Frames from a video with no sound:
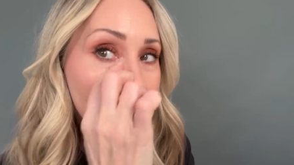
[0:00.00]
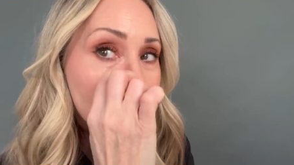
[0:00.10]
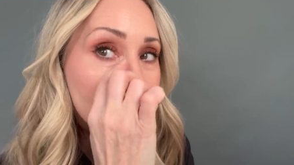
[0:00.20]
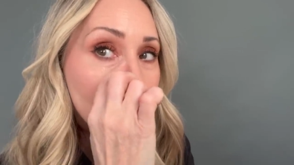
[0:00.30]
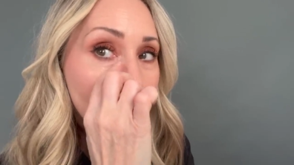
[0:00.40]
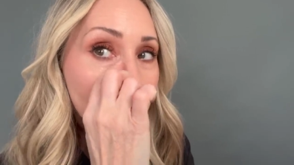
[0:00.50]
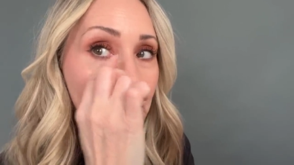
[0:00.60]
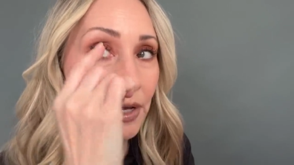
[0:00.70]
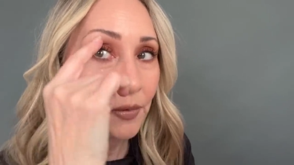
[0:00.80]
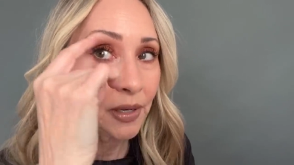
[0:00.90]
So I'm
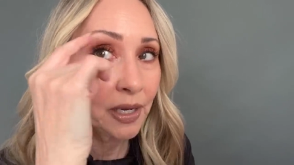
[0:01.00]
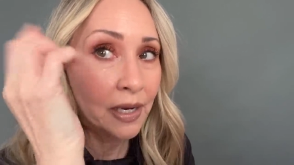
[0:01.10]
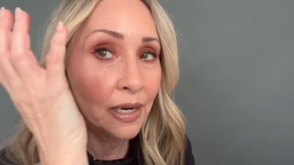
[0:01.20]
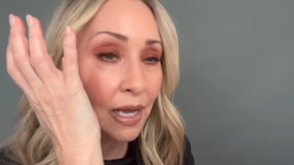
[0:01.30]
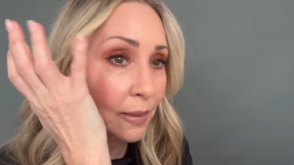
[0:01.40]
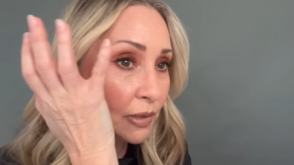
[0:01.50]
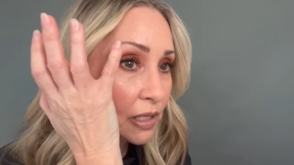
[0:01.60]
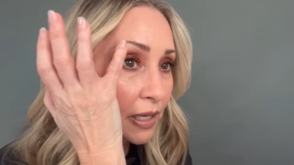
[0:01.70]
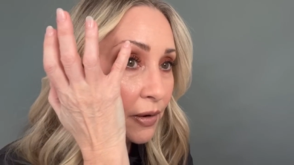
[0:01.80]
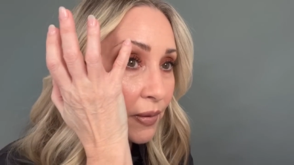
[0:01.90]
glowy, I'm
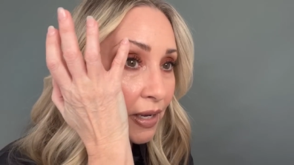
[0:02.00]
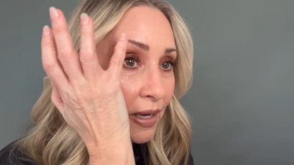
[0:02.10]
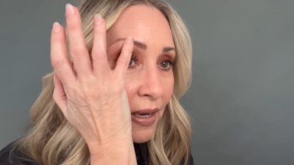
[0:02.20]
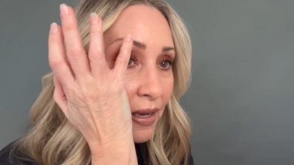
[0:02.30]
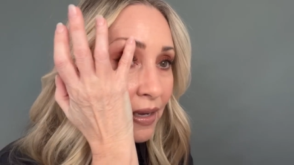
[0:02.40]
glowy.